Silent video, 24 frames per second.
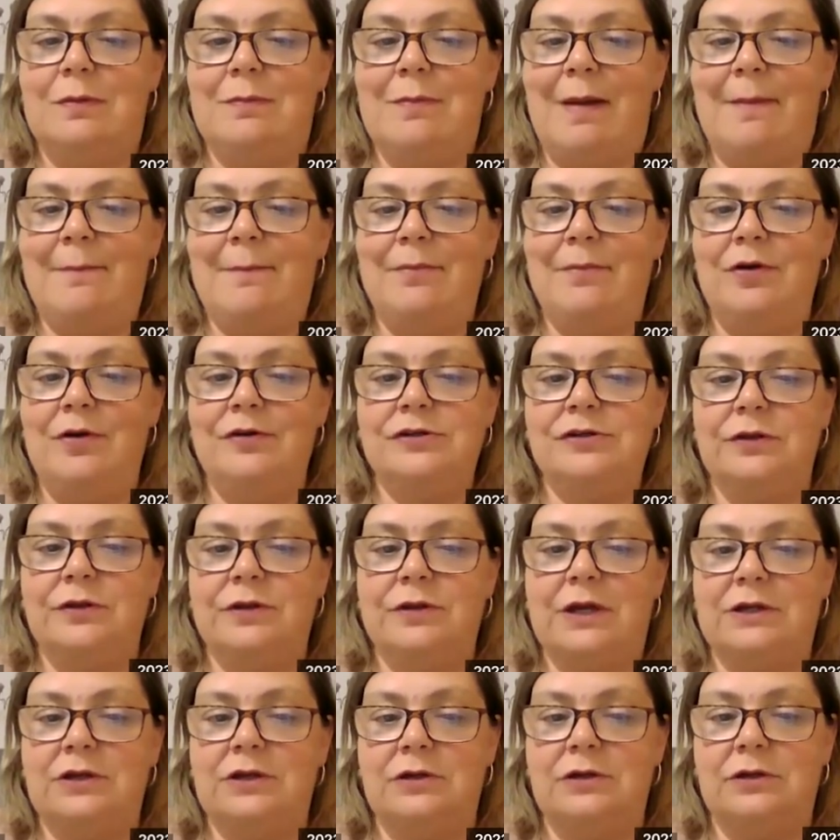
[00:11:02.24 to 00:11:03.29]
remember,
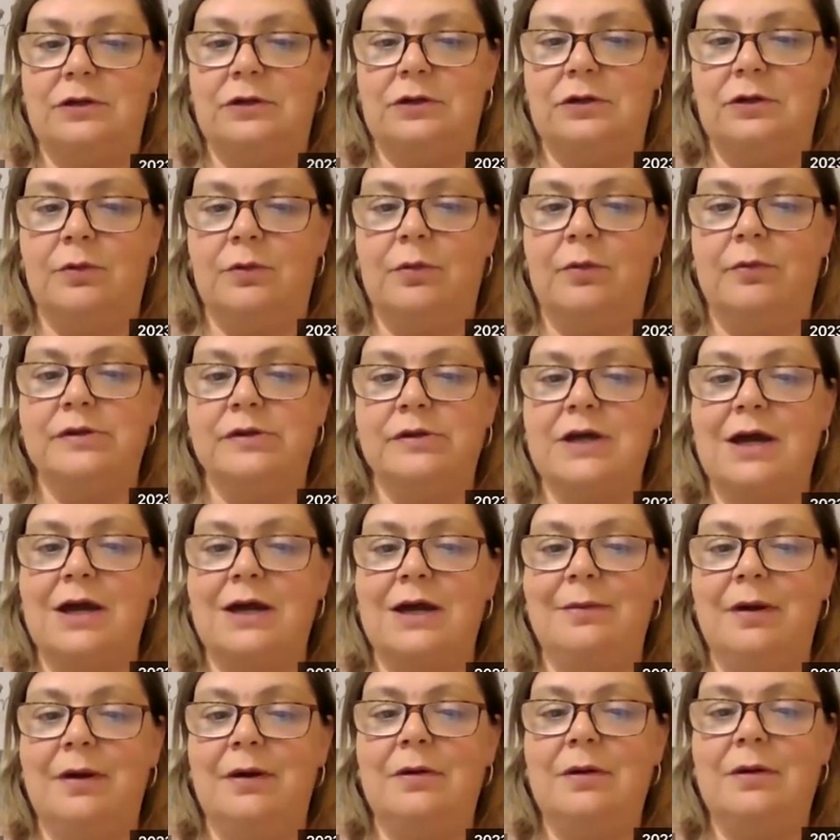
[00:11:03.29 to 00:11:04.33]
so that you know what we're
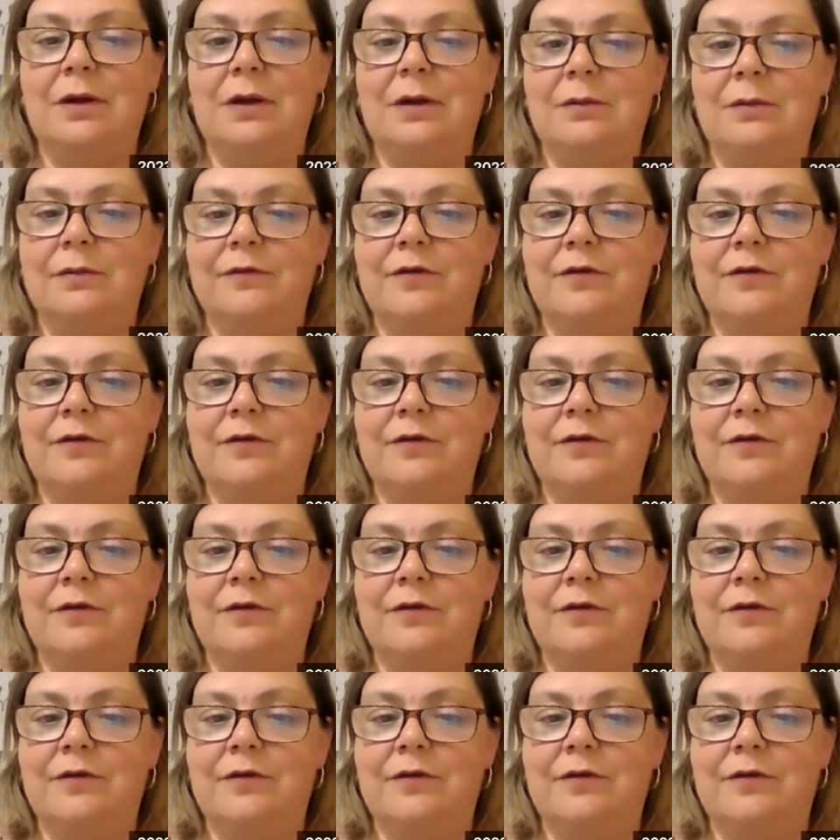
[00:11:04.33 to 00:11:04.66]
talking about,